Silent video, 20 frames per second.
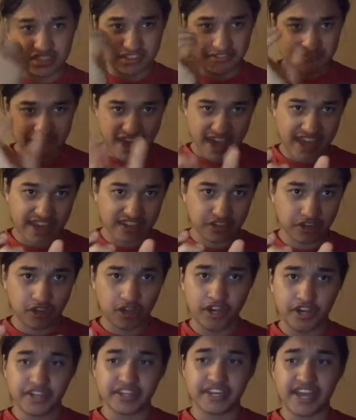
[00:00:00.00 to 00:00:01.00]

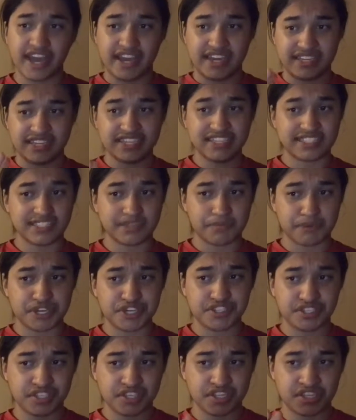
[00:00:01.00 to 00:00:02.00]
Vanguard and his
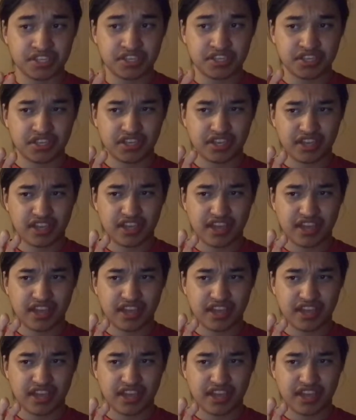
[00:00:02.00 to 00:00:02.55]
ability